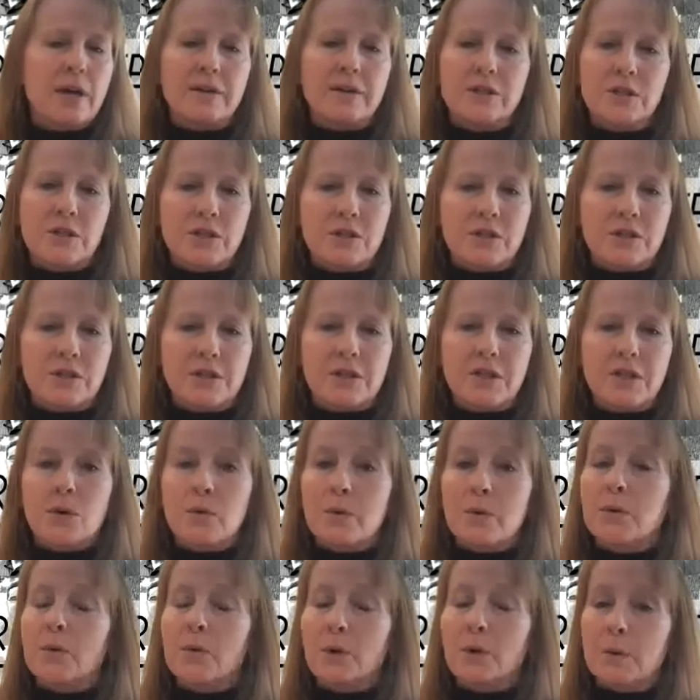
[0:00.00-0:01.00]
I just
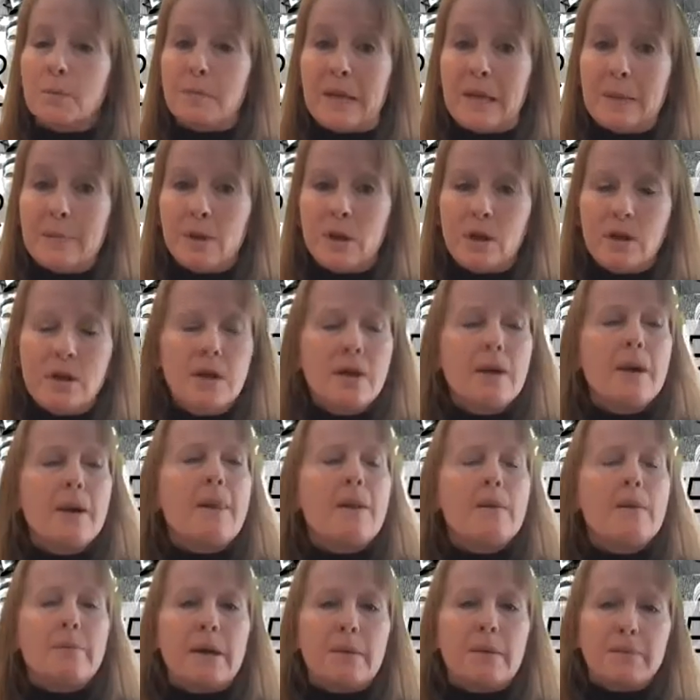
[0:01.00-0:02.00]
stuck with the word people,
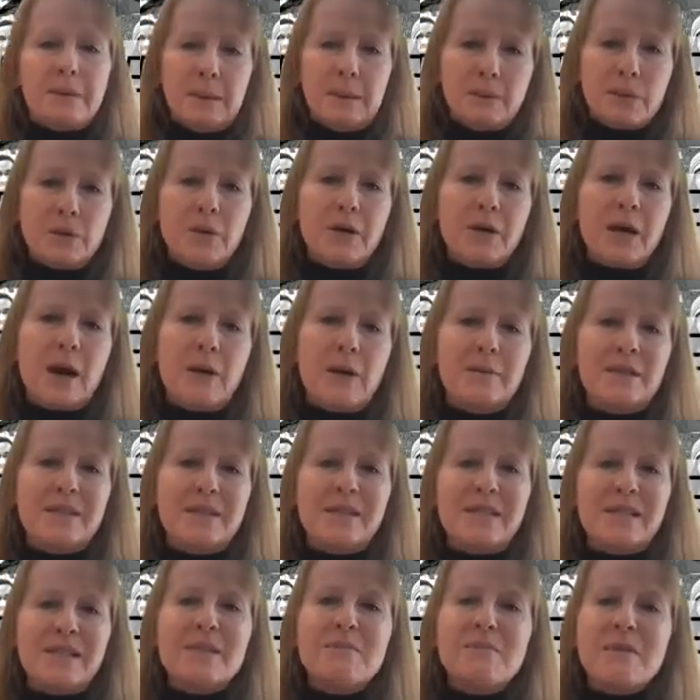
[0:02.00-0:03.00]
but people who come
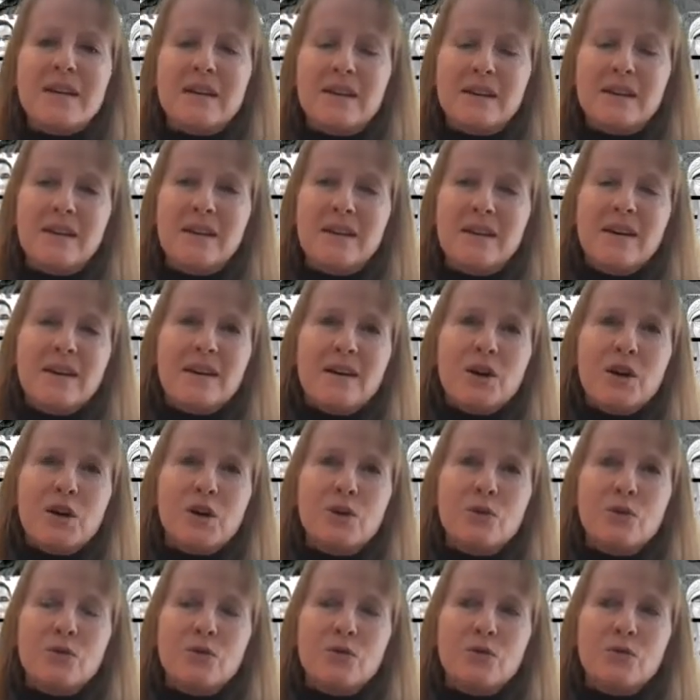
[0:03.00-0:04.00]
and see me
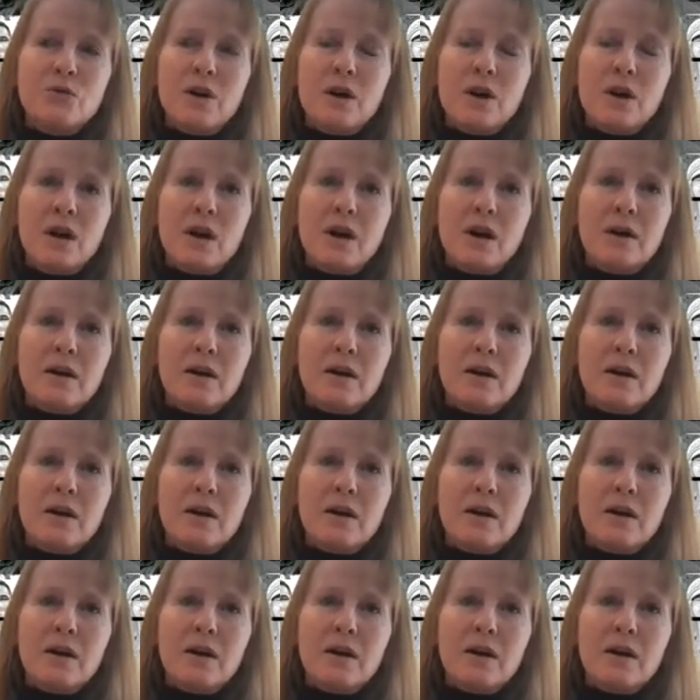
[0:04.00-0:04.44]
who